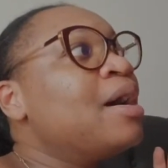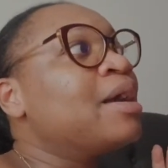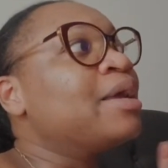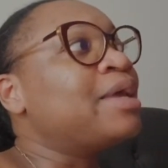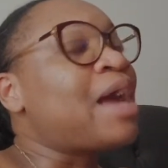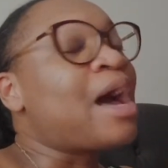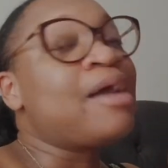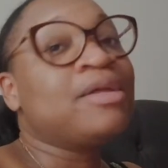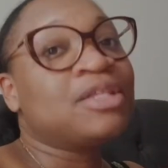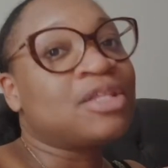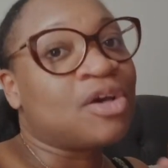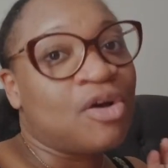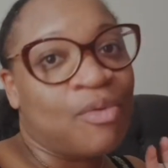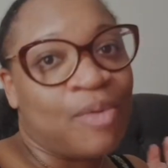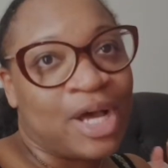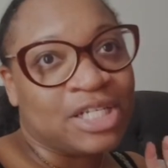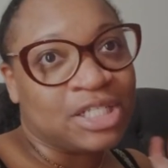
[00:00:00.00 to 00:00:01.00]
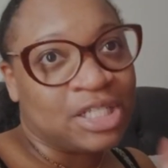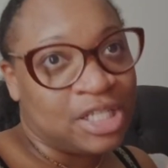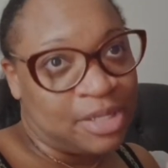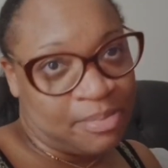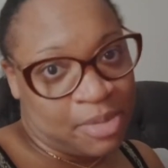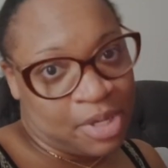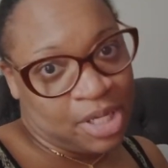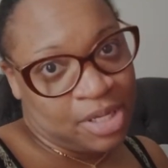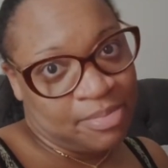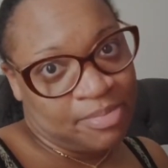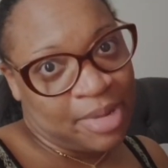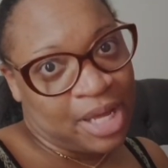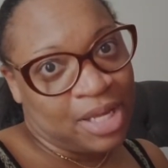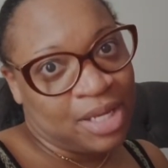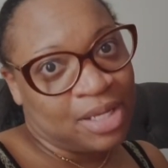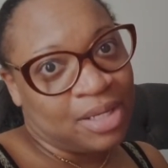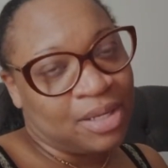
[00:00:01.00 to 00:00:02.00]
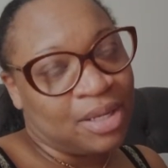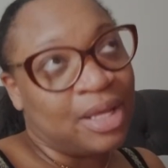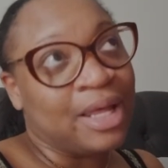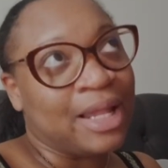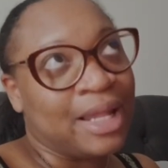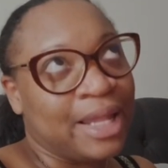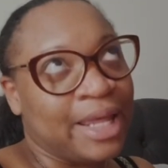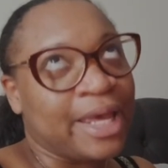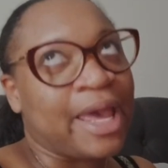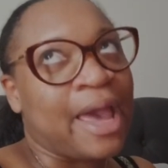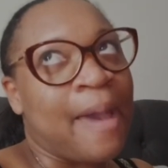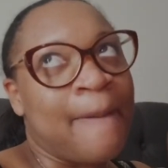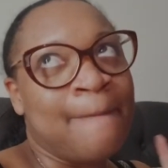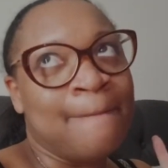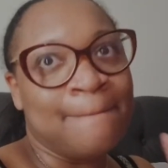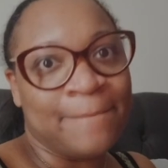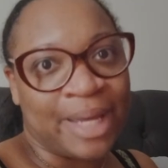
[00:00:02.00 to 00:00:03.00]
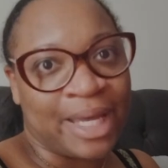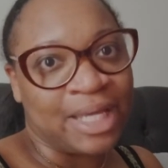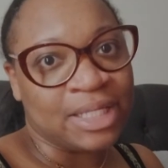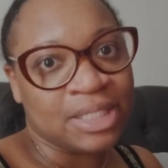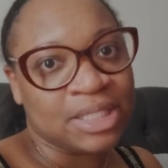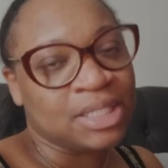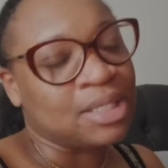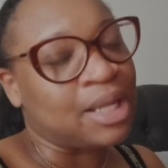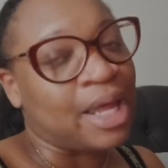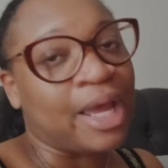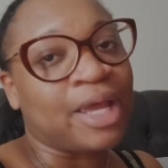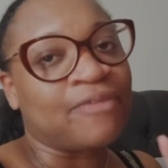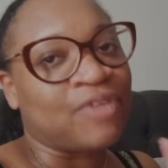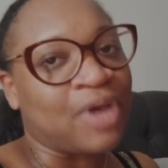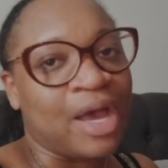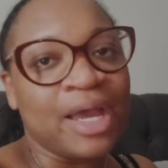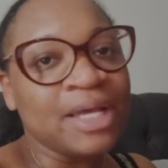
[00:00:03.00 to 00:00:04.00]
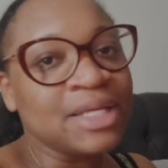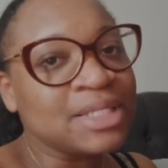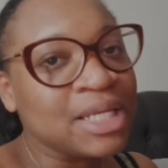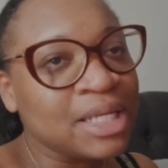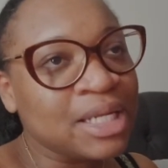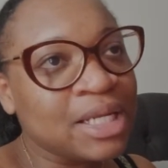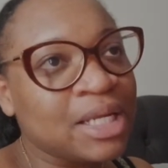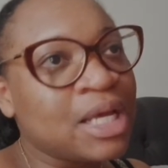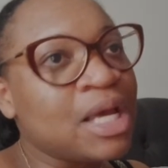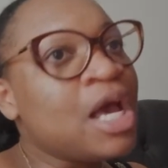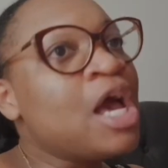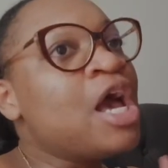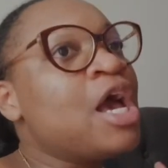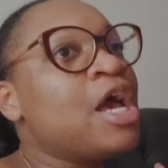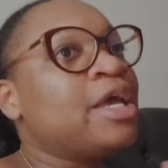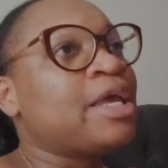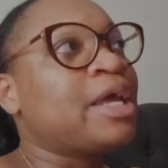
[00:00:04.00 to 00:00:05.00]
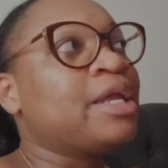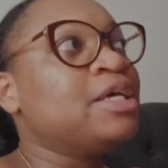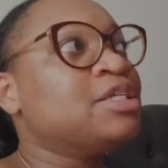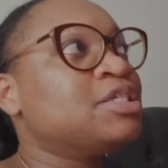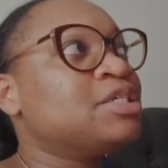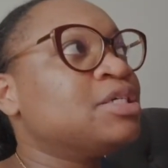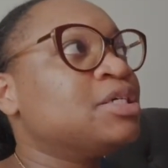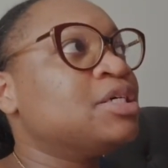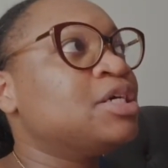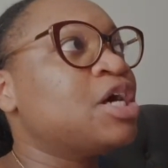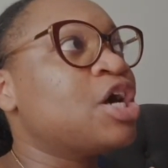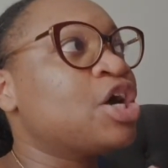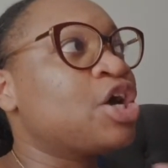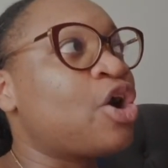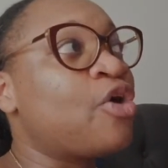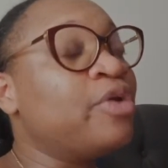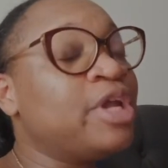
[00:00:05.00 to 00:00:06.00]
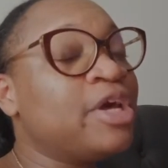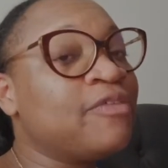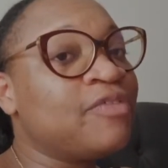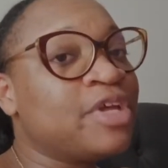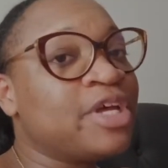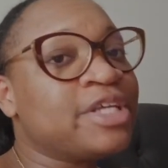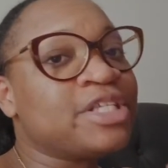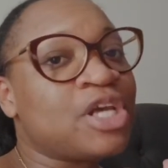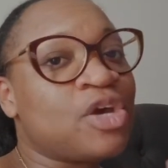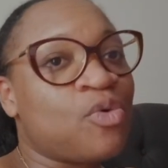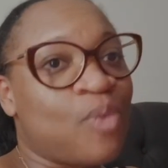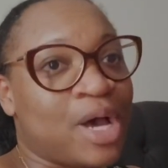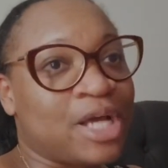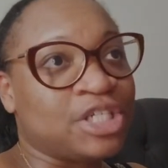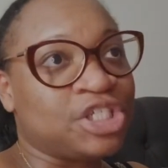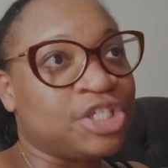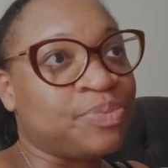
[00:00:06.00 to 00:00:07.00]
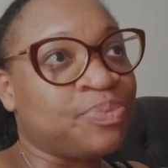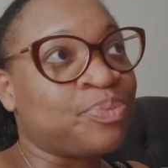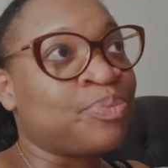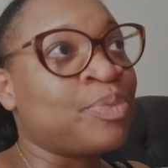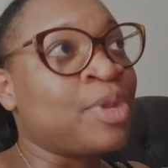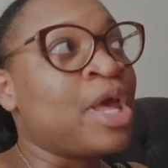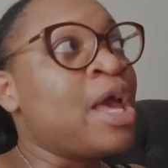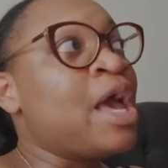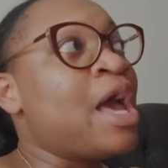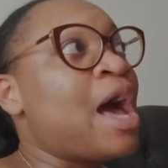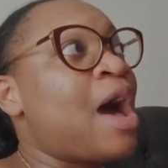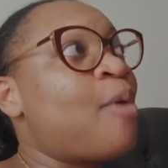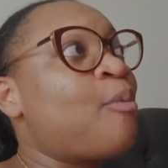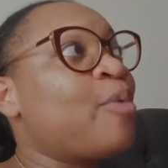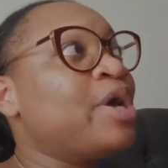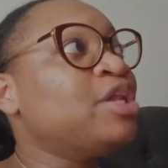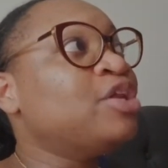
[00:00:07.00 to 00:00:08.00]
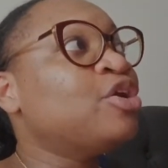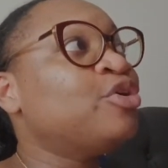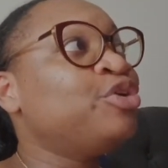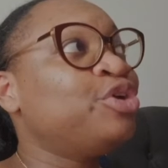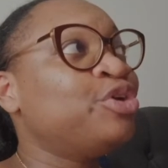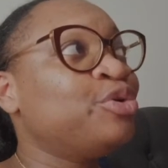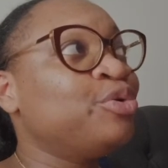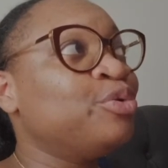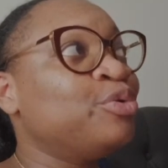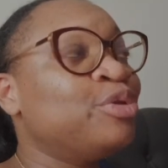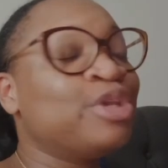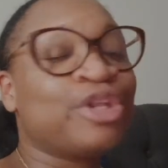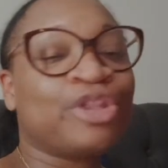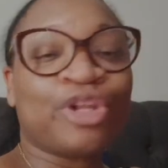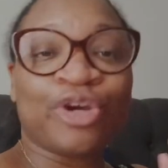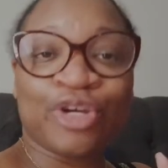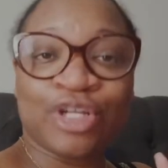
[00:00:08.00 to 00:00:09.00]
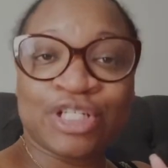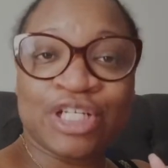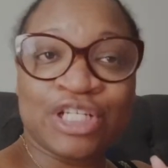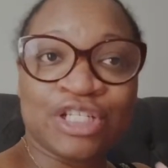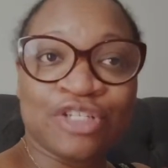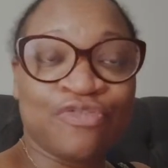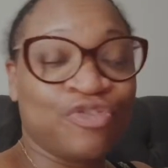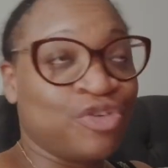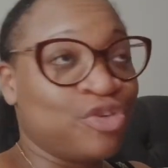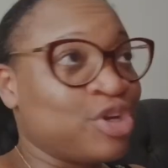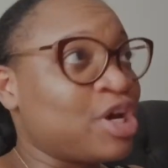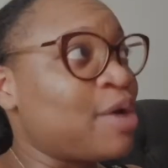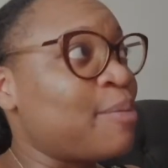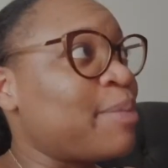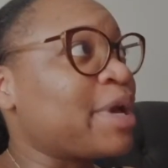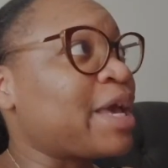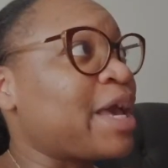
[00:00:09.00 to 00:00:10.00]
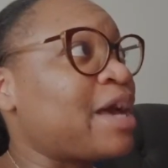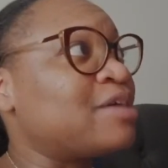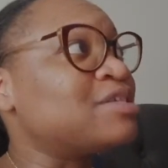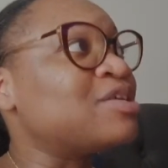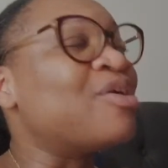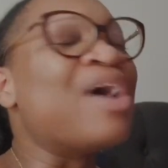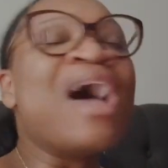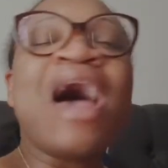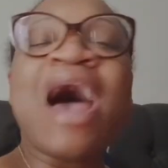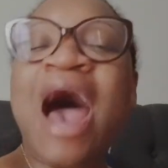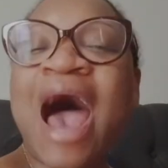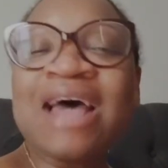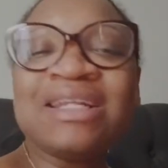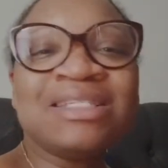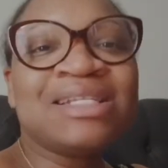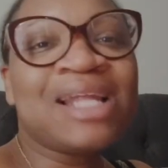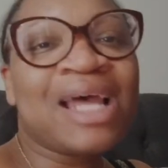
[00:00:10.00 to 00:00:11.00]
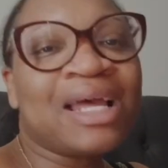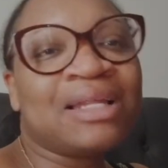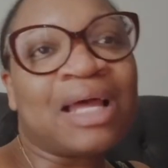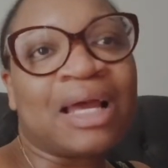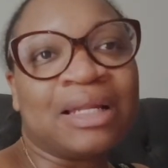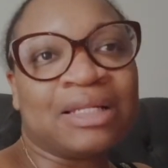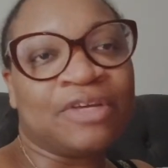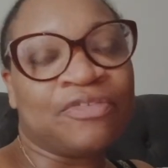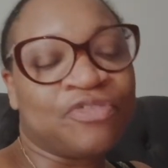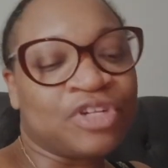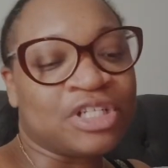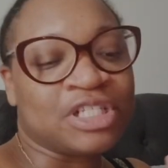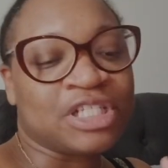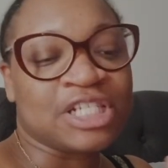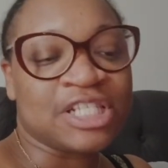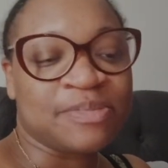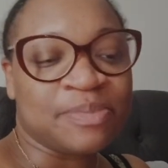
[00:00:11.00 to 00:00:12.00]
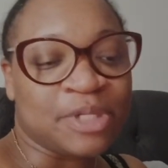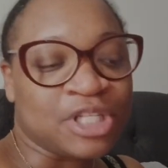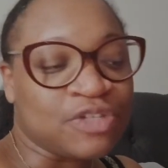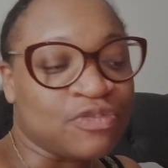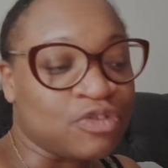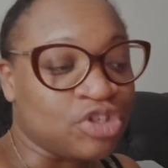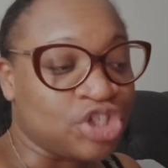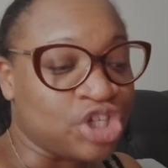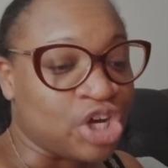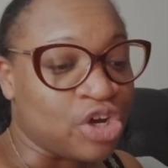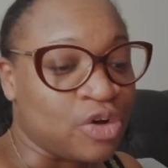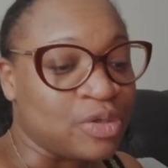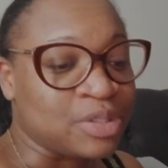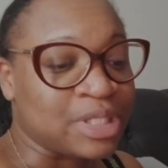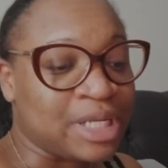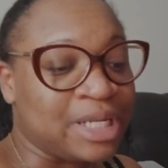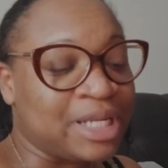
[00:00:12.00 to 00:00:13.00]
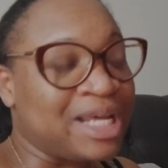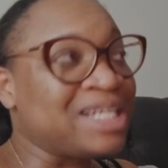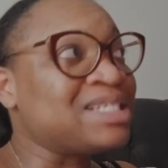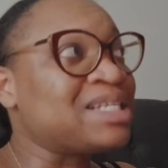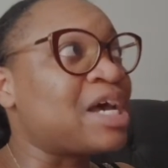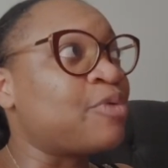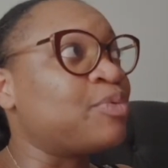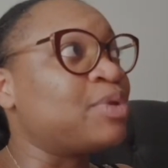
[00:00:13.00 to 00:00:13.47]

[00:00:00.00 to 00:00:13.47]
y'all need to go watch Clickbait. Bait. Clickbait. Like if y'all ain't seen it, y'all need to go on Netflix and watch it. I'm waiting on you, the third season of you to come back out. So I just like like different suspenseful shows, and it's not